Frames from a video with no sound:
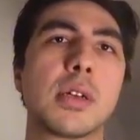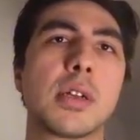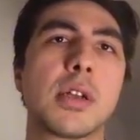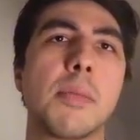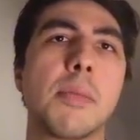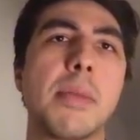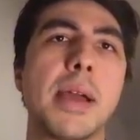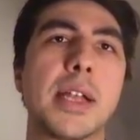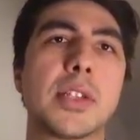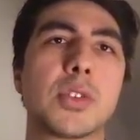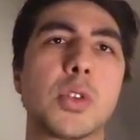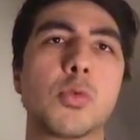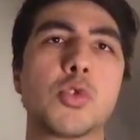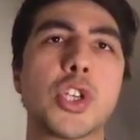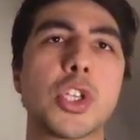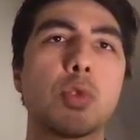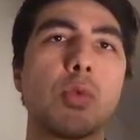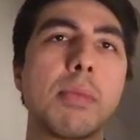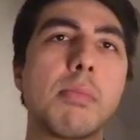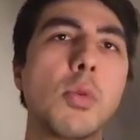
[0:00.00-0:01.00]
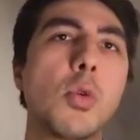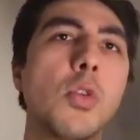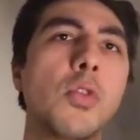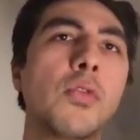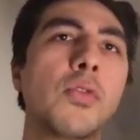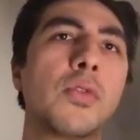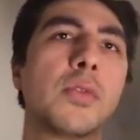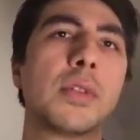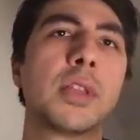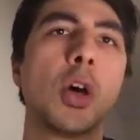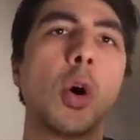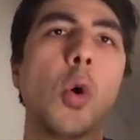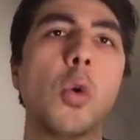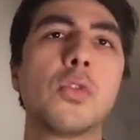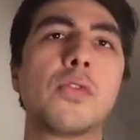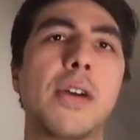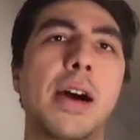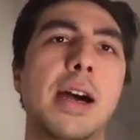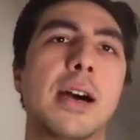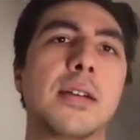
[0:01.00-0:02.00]
command. So just remove the old
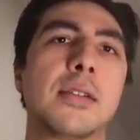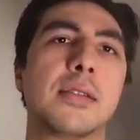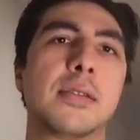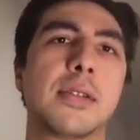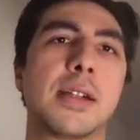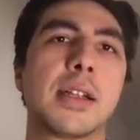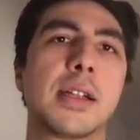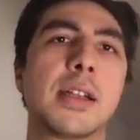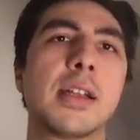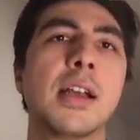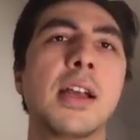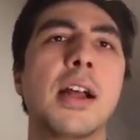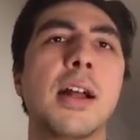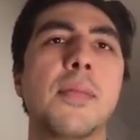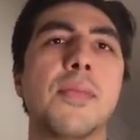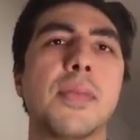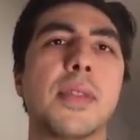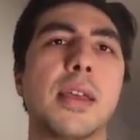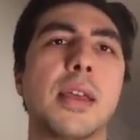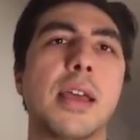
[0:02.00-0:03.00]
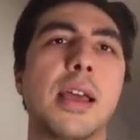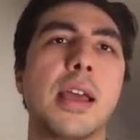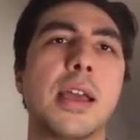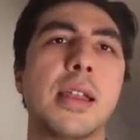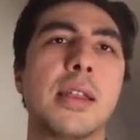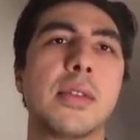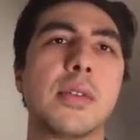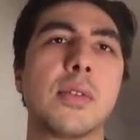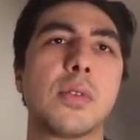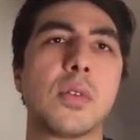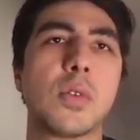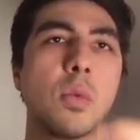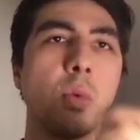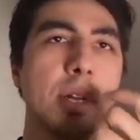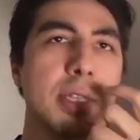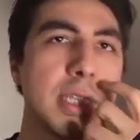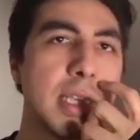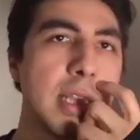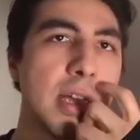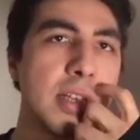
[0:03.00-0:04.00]
file, right? And
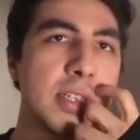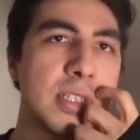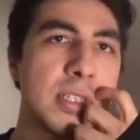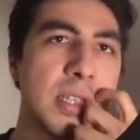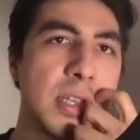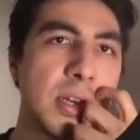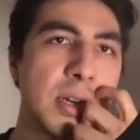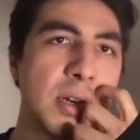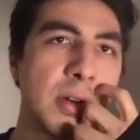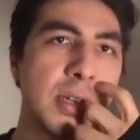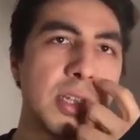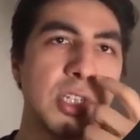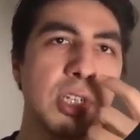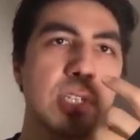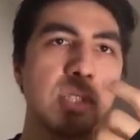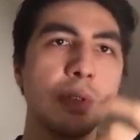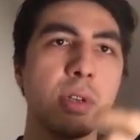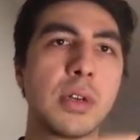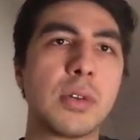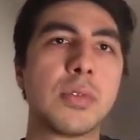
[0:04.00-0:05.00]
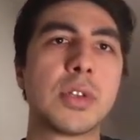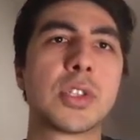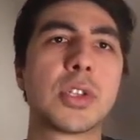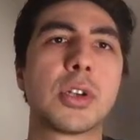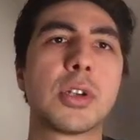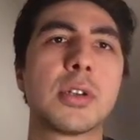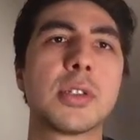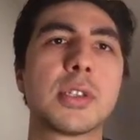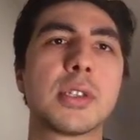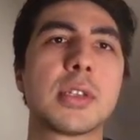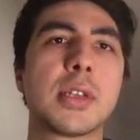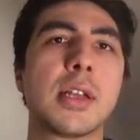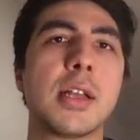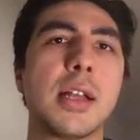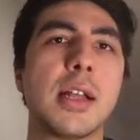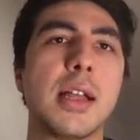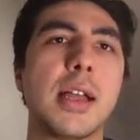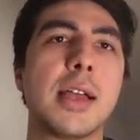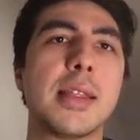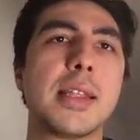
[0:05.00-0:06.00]
once it does here, it just uh, returns
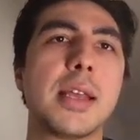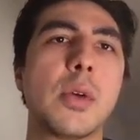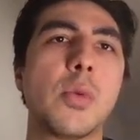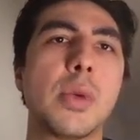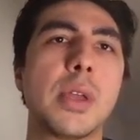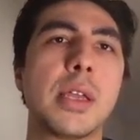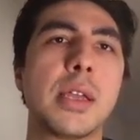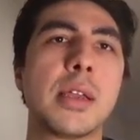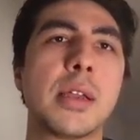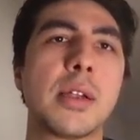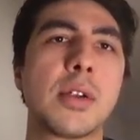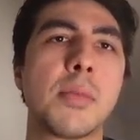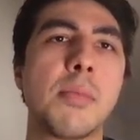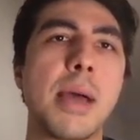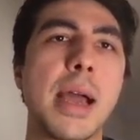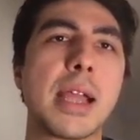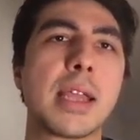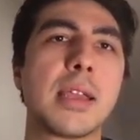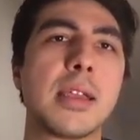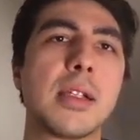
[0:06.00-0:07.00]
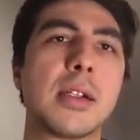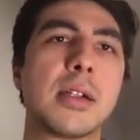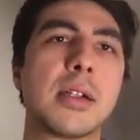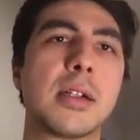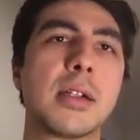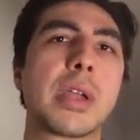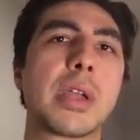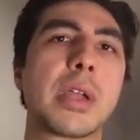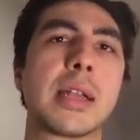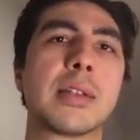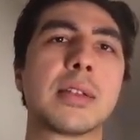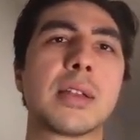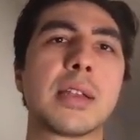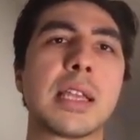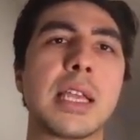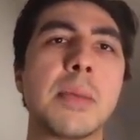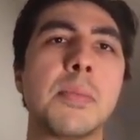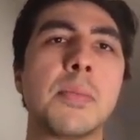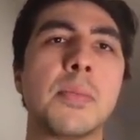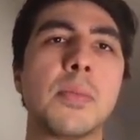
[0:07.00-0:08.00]
and then we are back here and we can
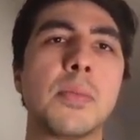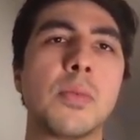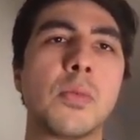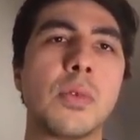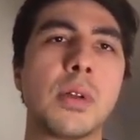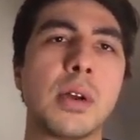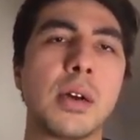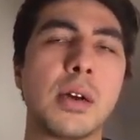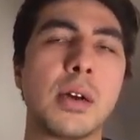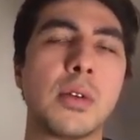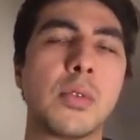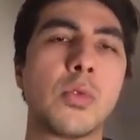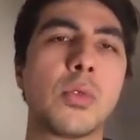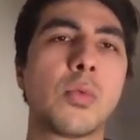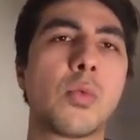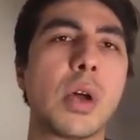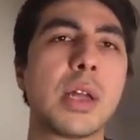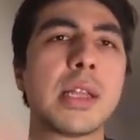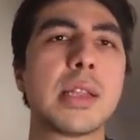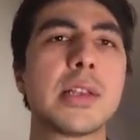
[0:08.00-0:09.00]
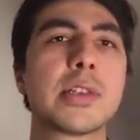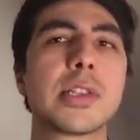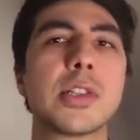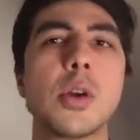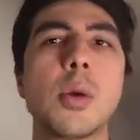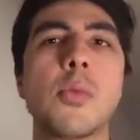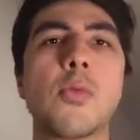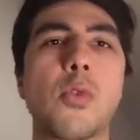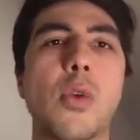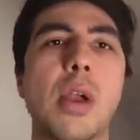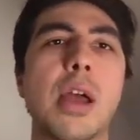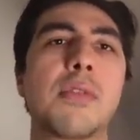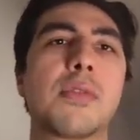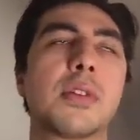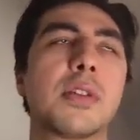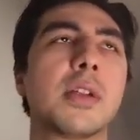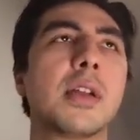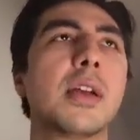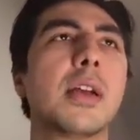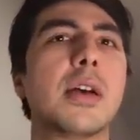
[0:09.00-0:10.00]
keep uh, running this loop forever
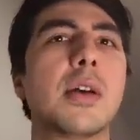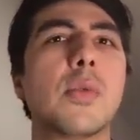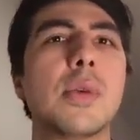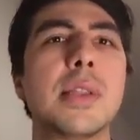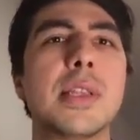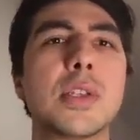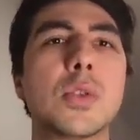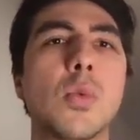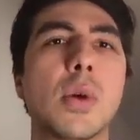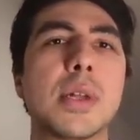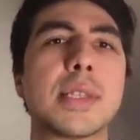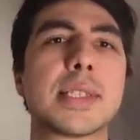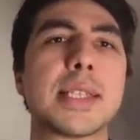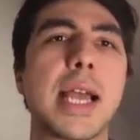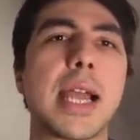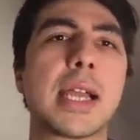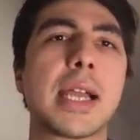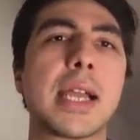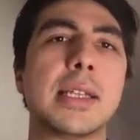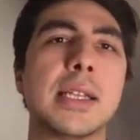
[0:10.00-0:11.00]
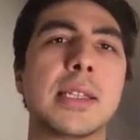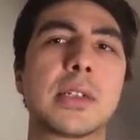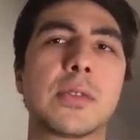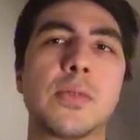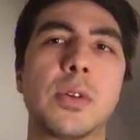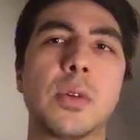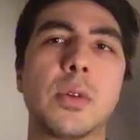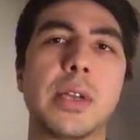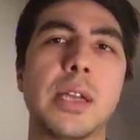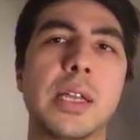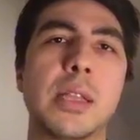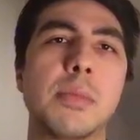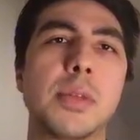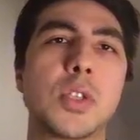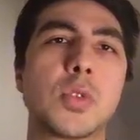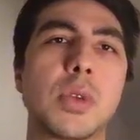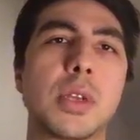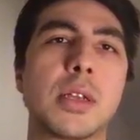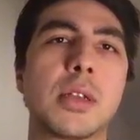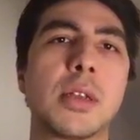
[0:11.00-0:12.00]
with this one second interval in
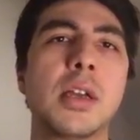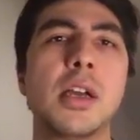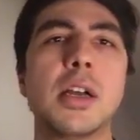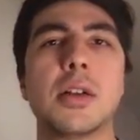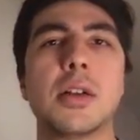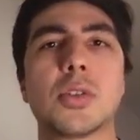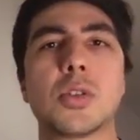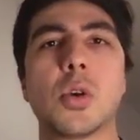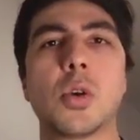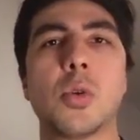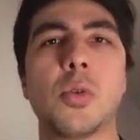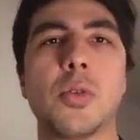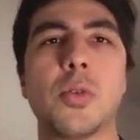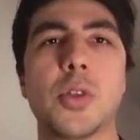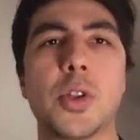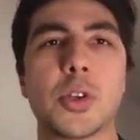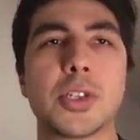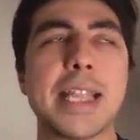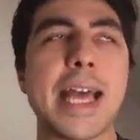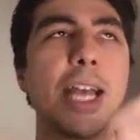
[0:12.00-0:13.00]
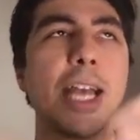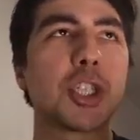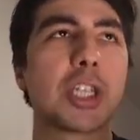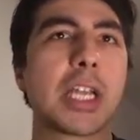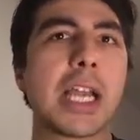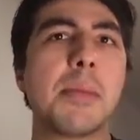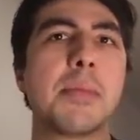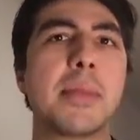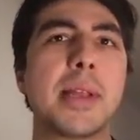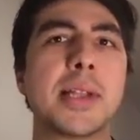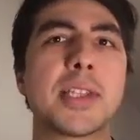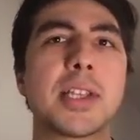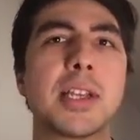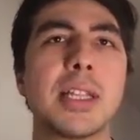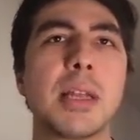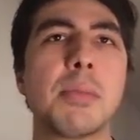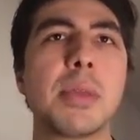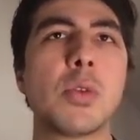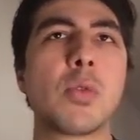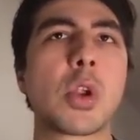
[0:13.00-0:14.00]
between. So your dash cam then is
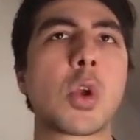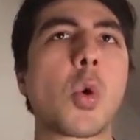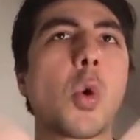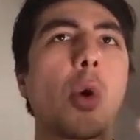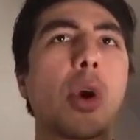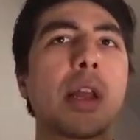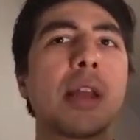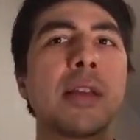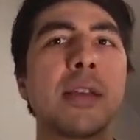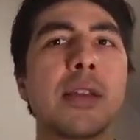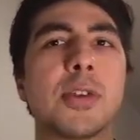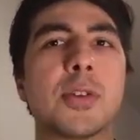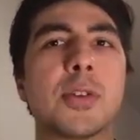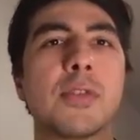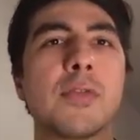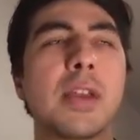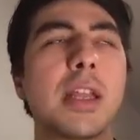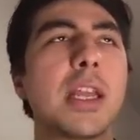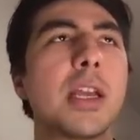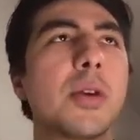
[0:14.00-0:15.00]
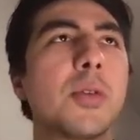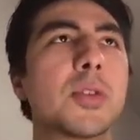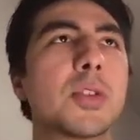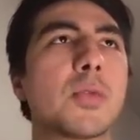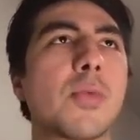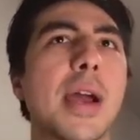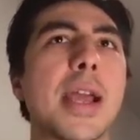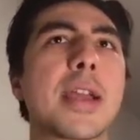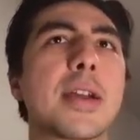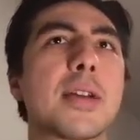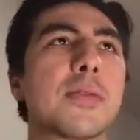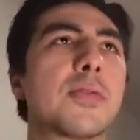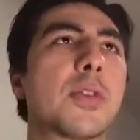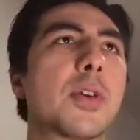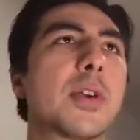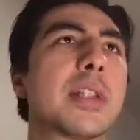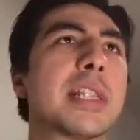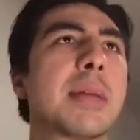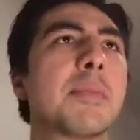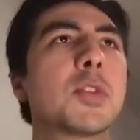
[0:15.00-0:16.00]
gonna be recording your videos, right?
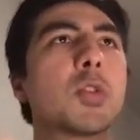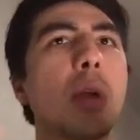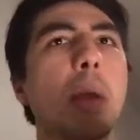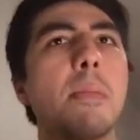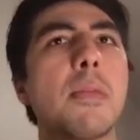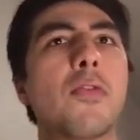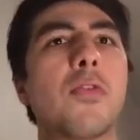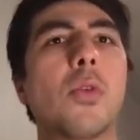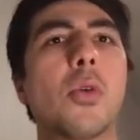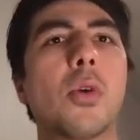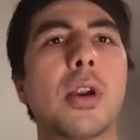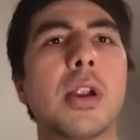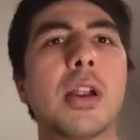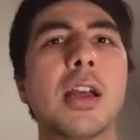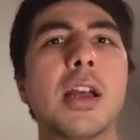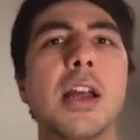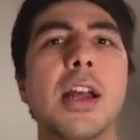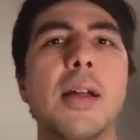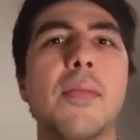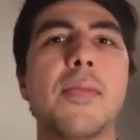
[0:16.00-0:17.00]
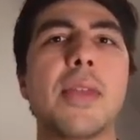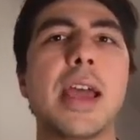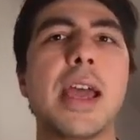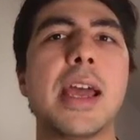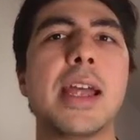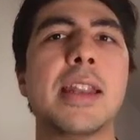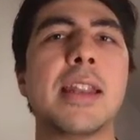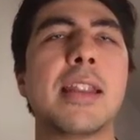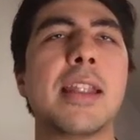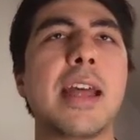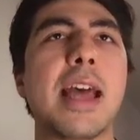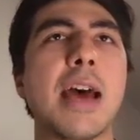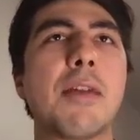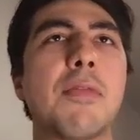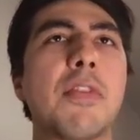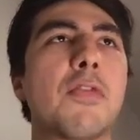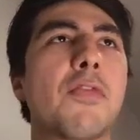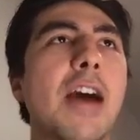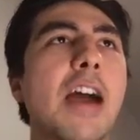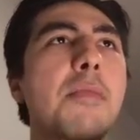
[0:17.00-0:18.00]
Converting them to MP4 and
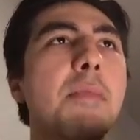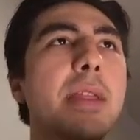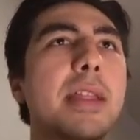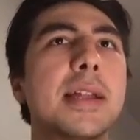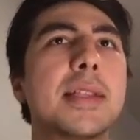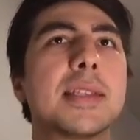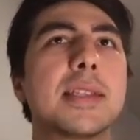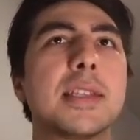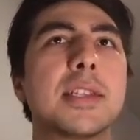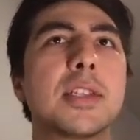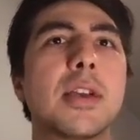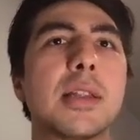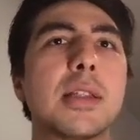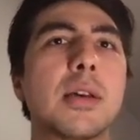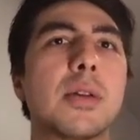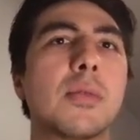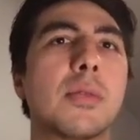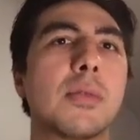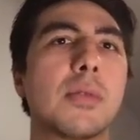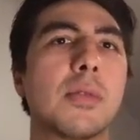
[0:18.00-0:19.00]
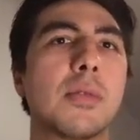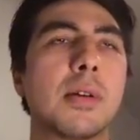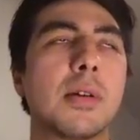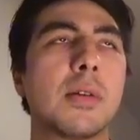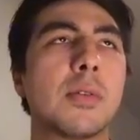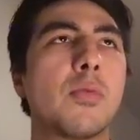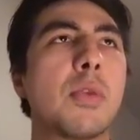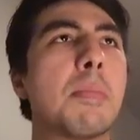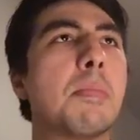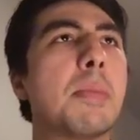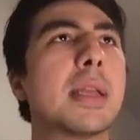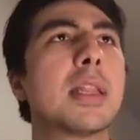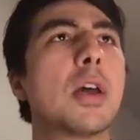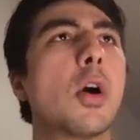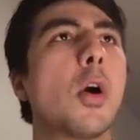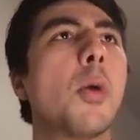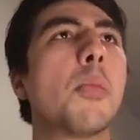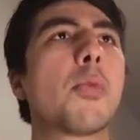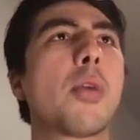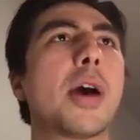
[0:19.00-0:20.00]
every five minutes is gonna uh, repeat the
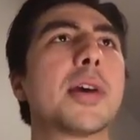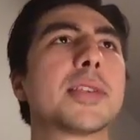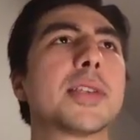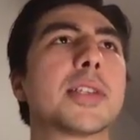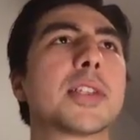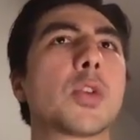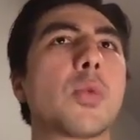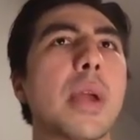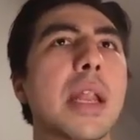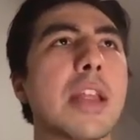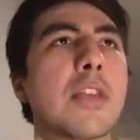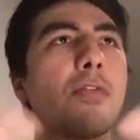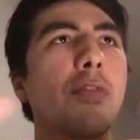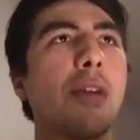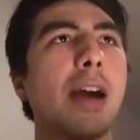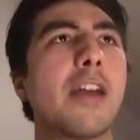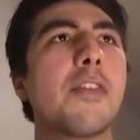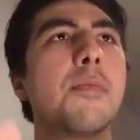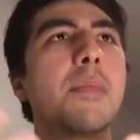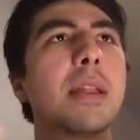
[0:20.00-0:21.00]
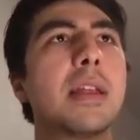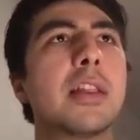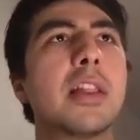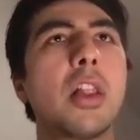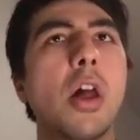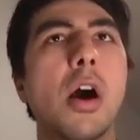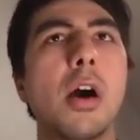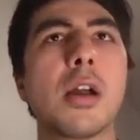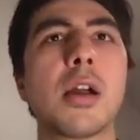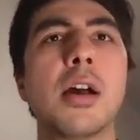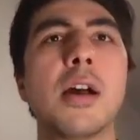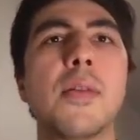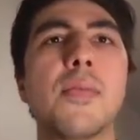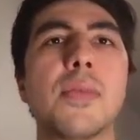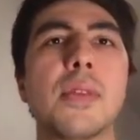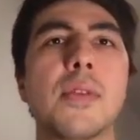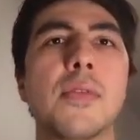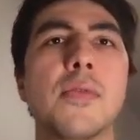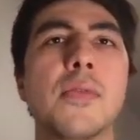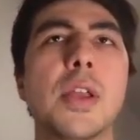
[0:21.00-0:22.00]
whole process, creating five minute long
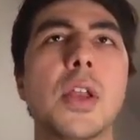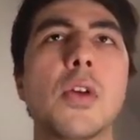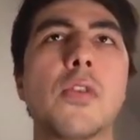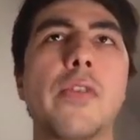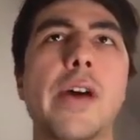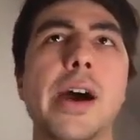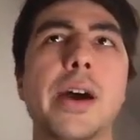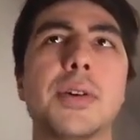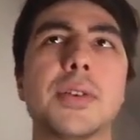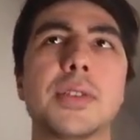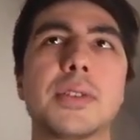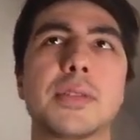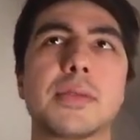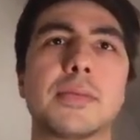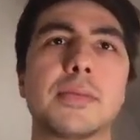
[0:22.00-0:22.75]
video files.